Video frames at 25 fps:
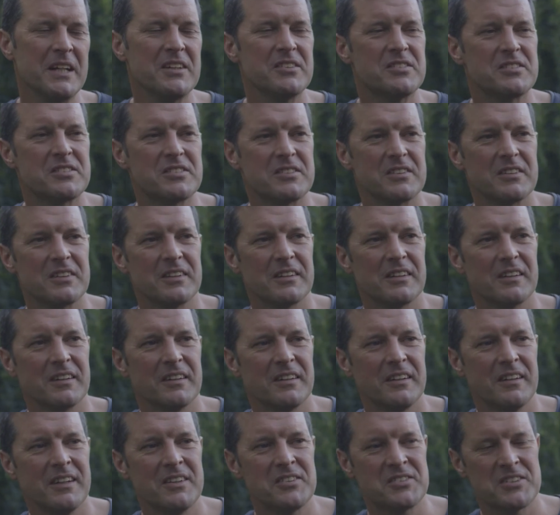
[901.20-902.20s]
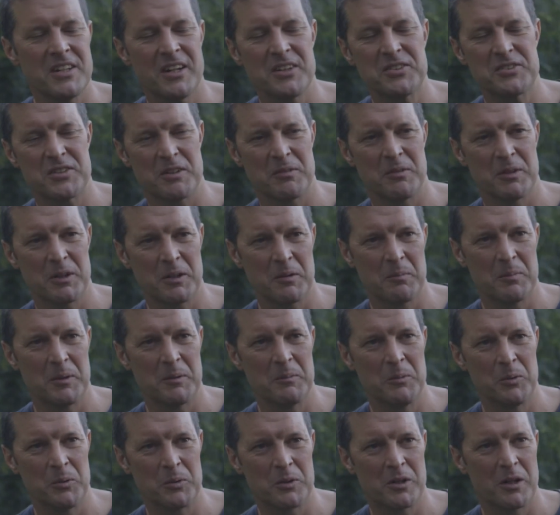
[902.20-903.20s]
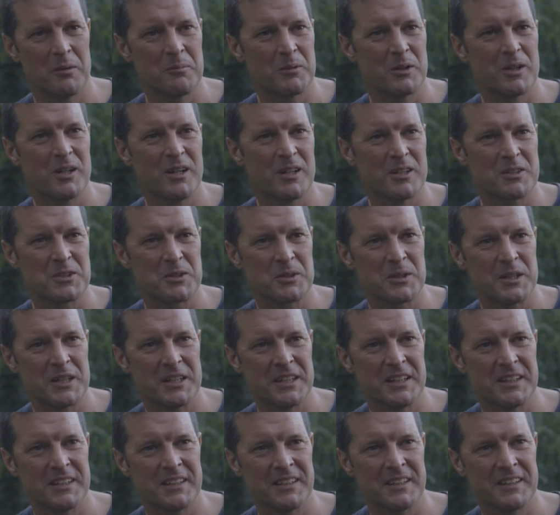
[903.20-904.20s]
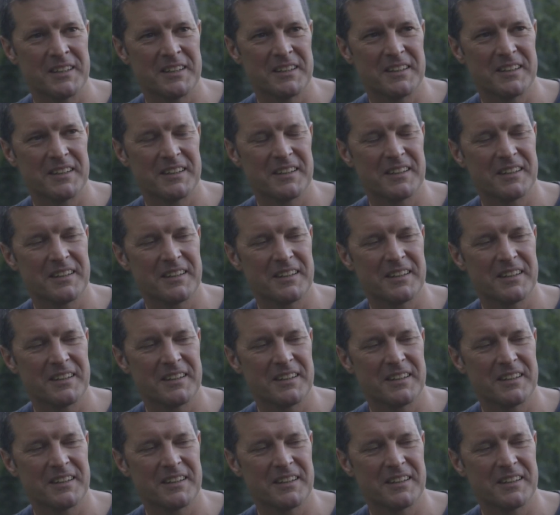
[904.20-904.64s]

it's nice to have a little bit more camaraderie and